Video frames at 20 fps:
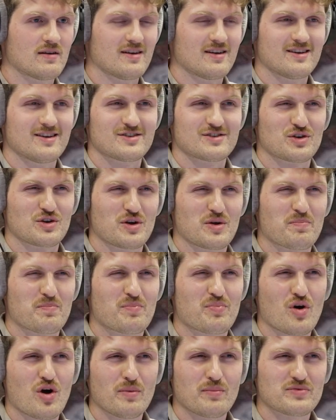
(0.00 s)
So the
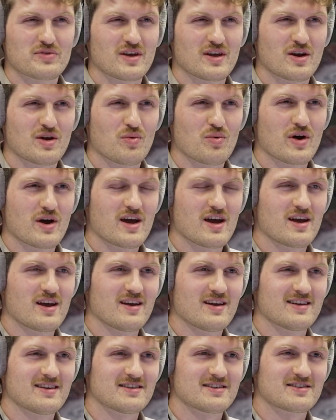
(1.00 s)
prompt in a way
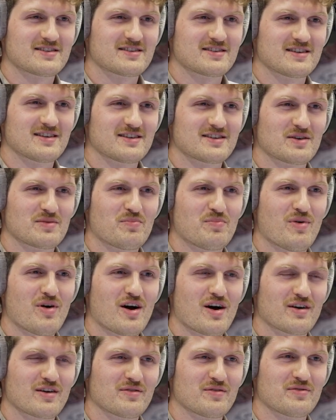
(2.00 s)
is a
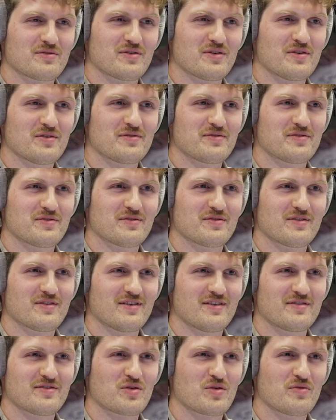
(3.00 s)
part of
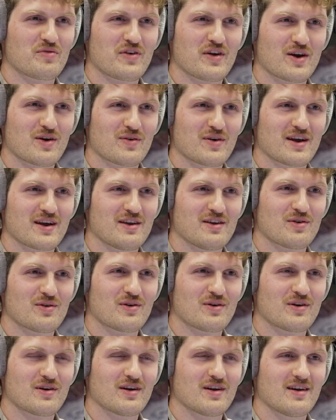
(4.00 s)
configuring
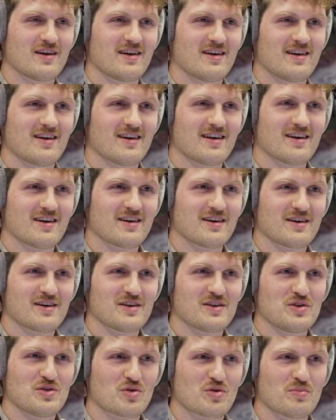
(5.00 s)

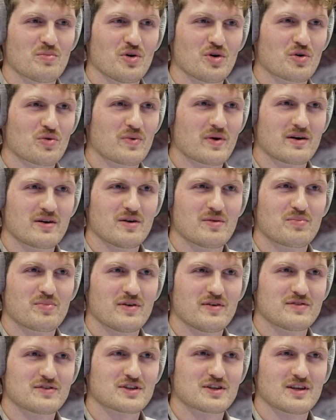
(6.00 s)
your model where you
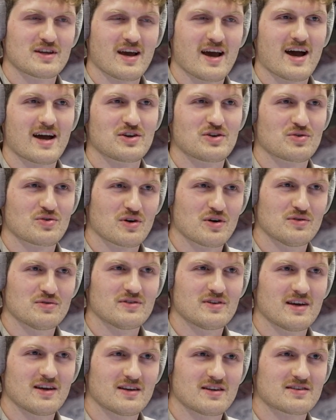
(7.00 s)
previously had your own
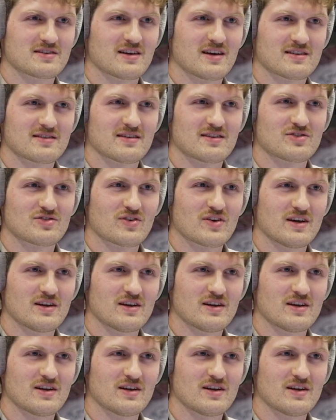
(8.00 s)
data set and trained